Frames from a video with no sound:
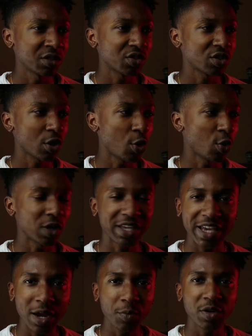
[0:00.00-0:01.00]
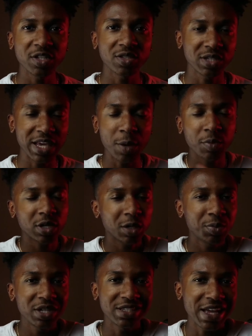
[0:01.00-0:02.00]
So camera
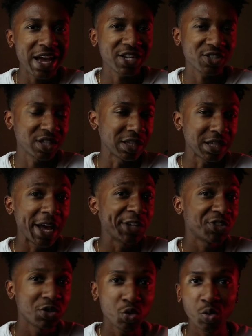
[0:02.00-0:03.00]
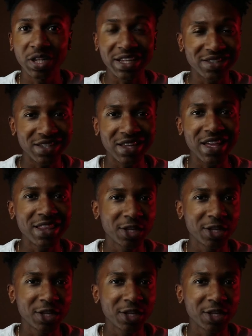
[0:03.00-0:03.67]
companies actually lie to you when they say that.